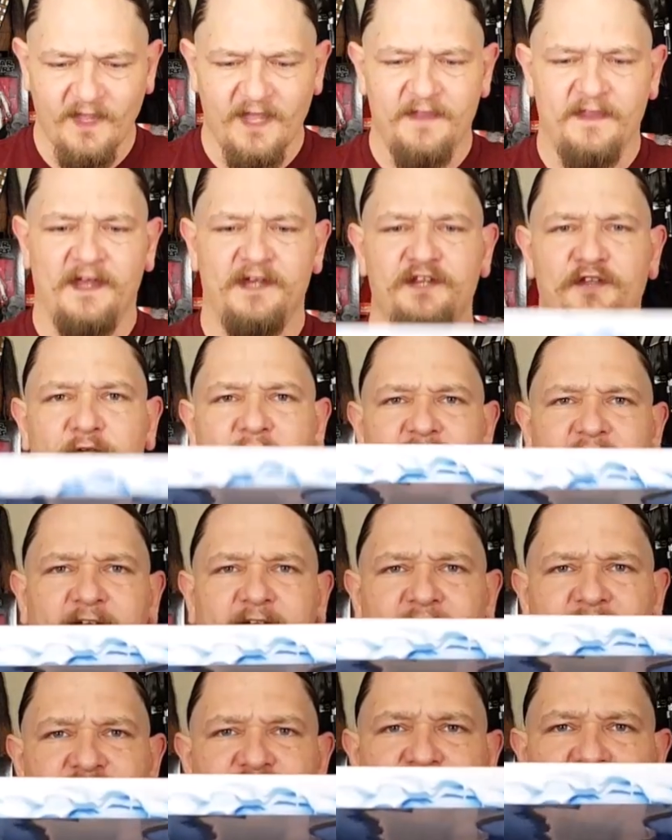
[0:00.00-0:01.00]
and then you get
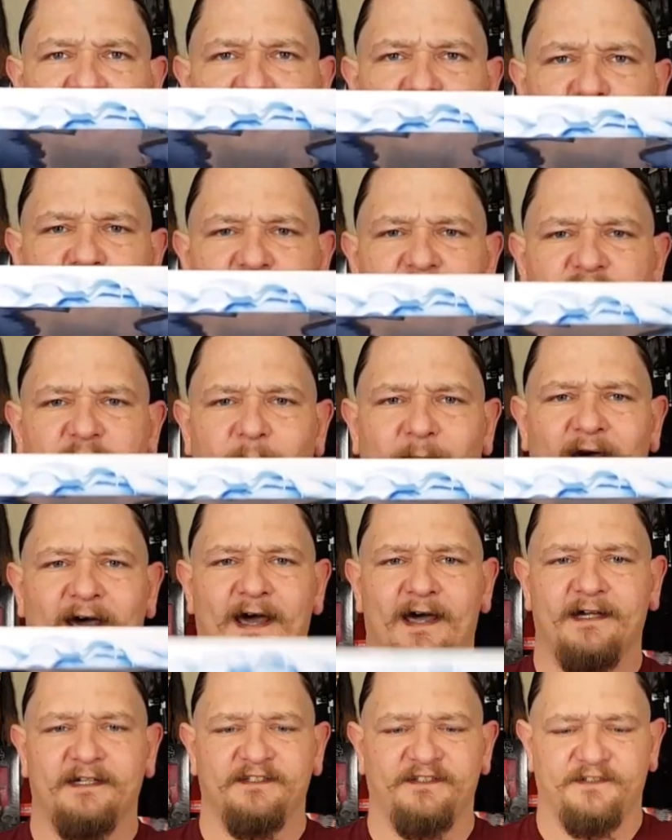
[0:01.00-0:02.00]
a nice view into the
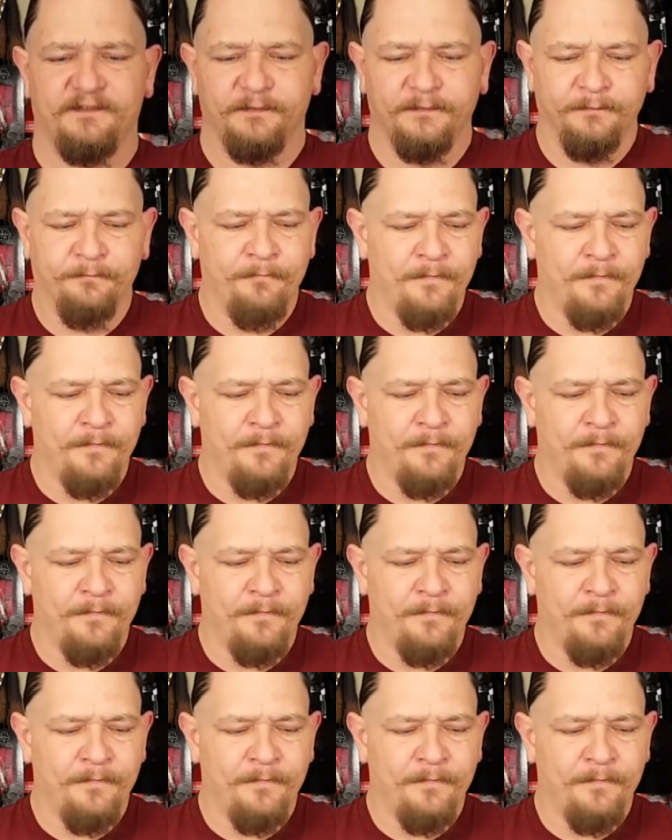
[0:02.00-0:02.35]
box.